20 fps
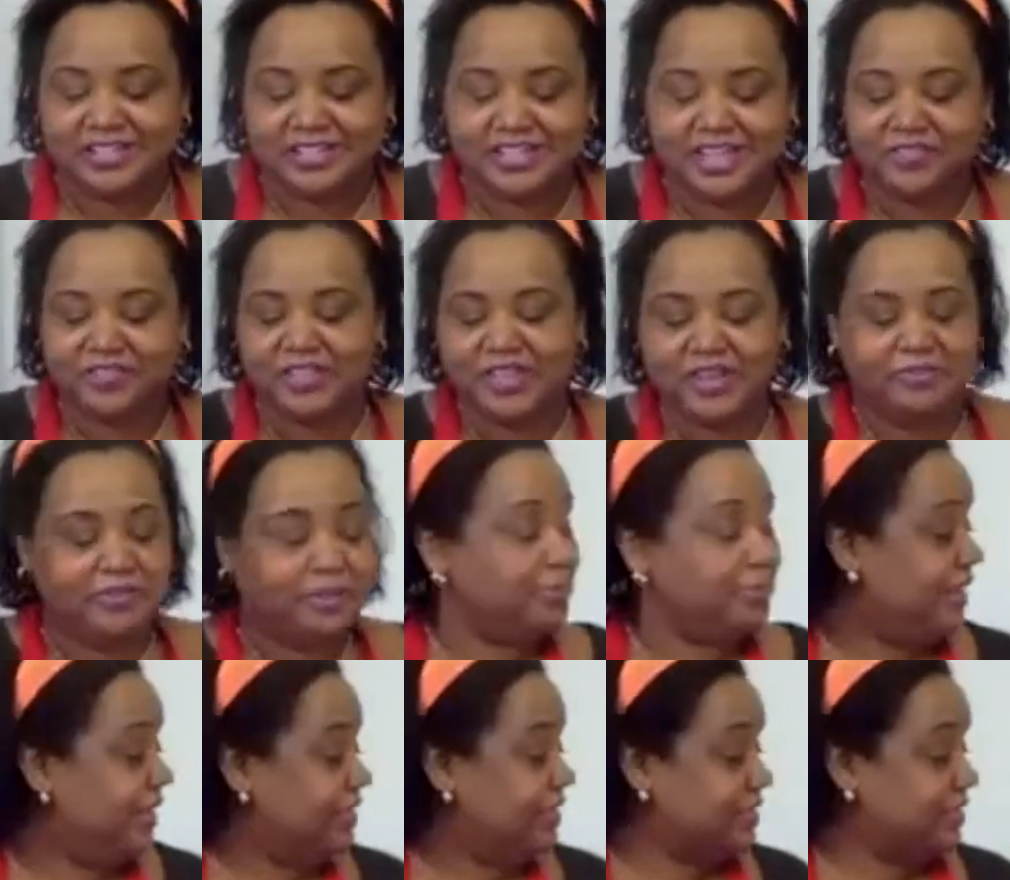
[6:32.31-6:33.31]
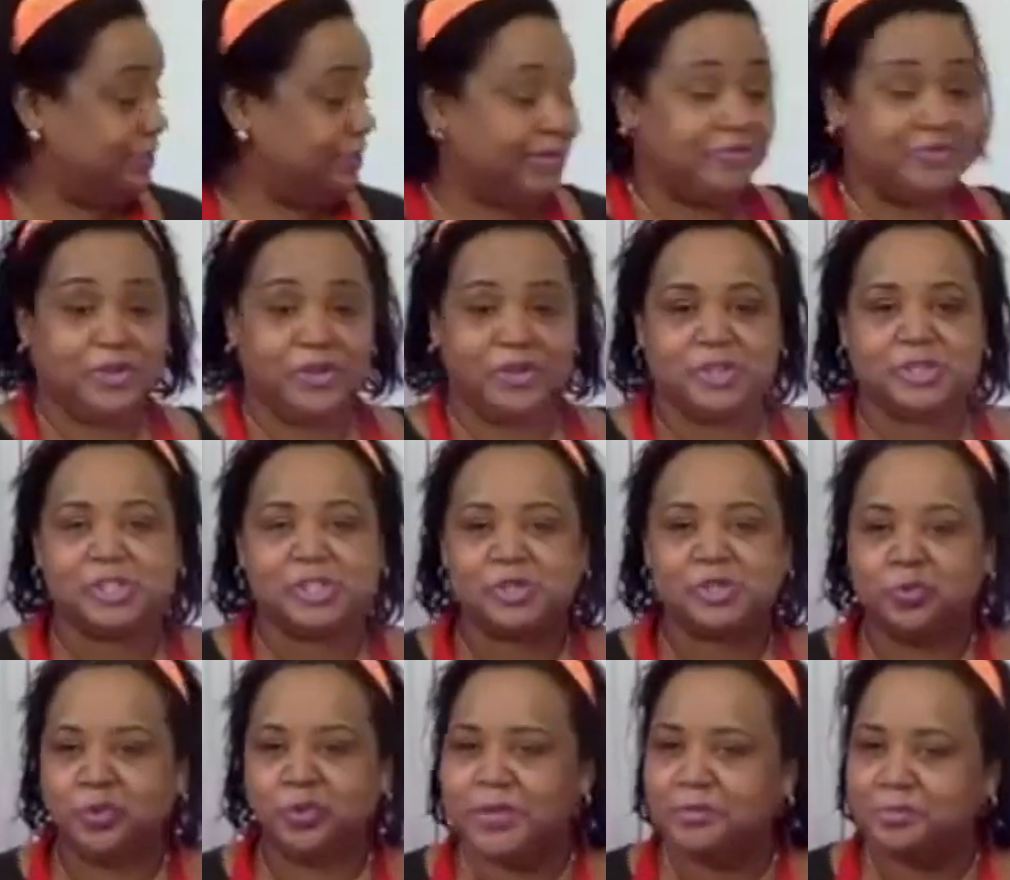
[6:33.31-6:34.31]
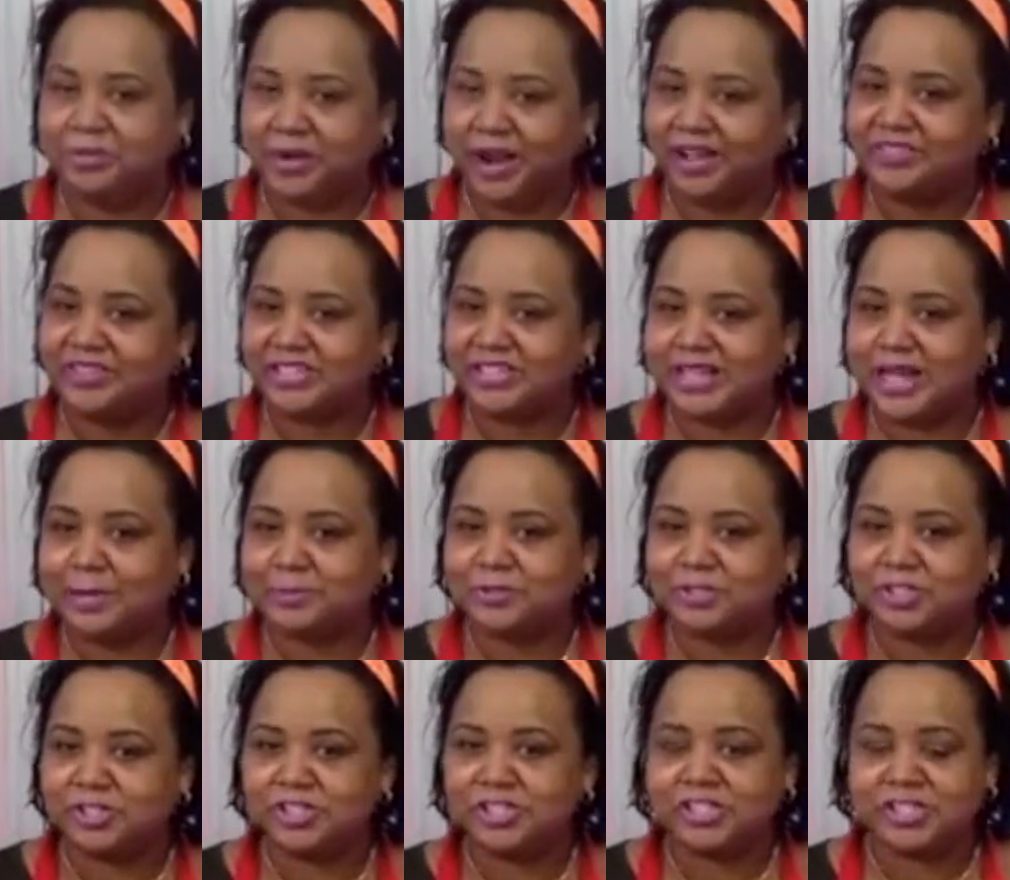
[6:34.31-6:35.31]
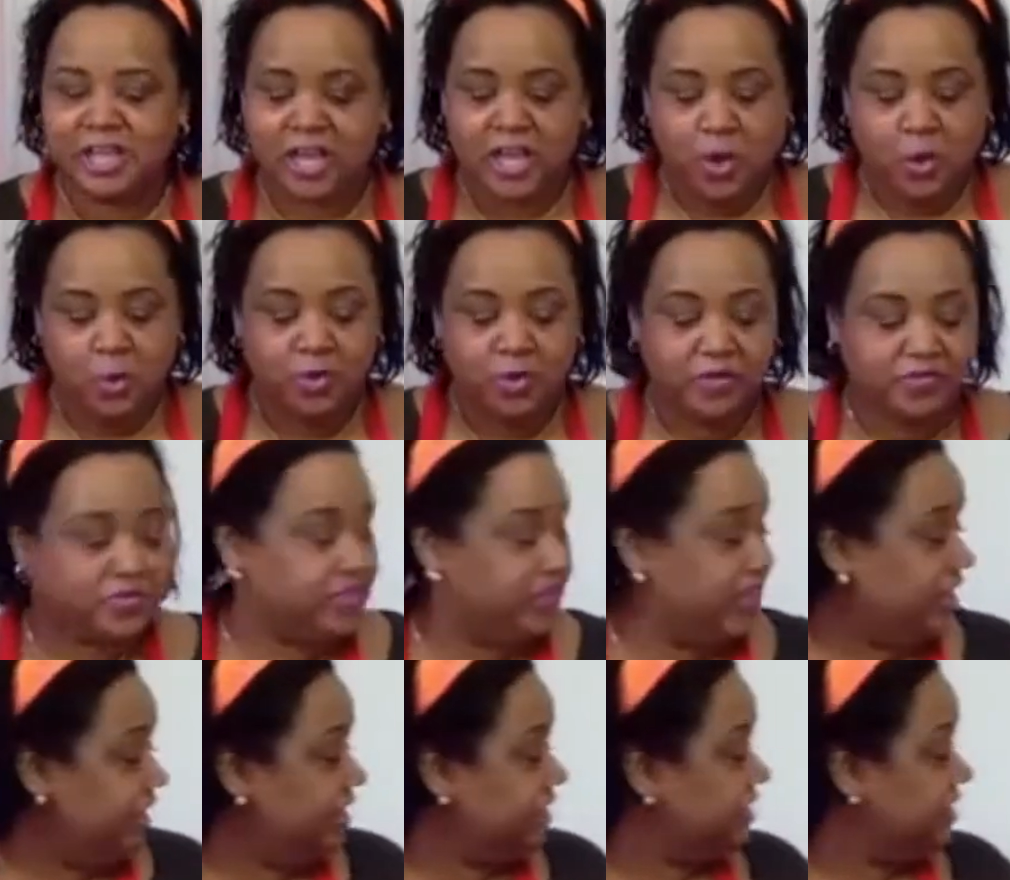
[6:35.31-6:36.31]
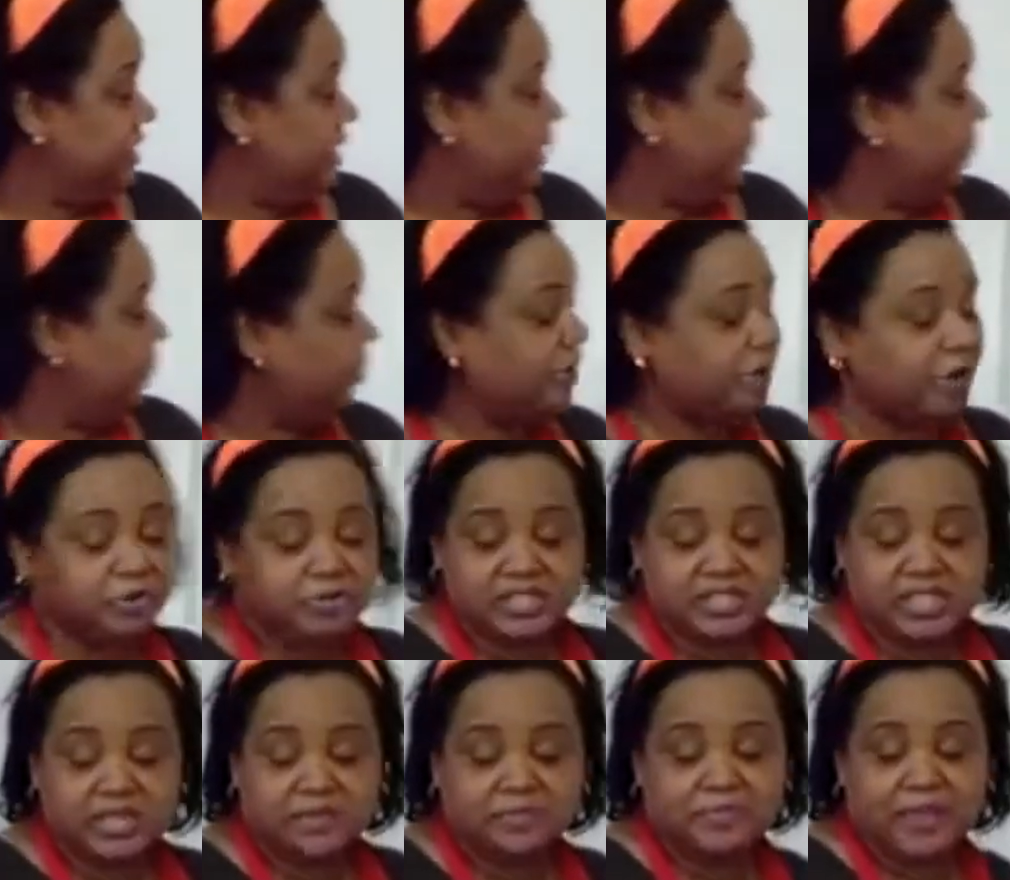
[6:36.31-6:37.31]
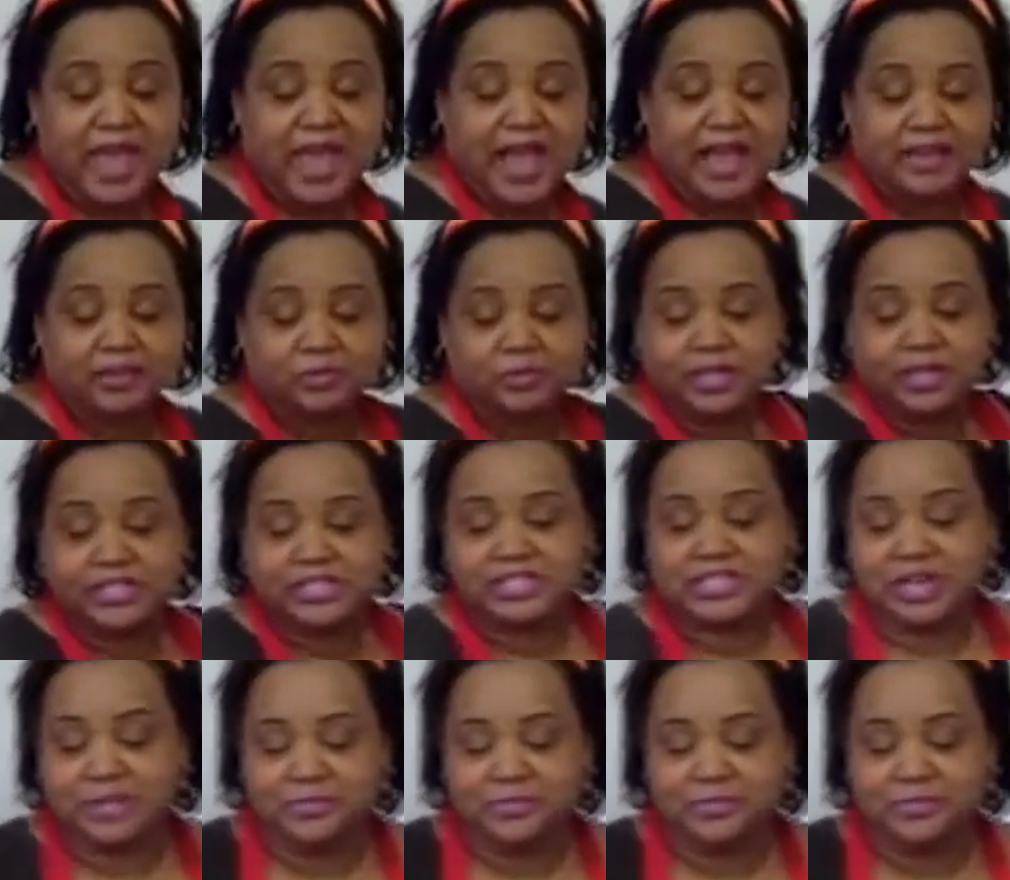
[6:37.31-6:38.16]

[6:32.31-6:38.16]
Definitely replace some of your sweet breakfast options with this protein-packed ones.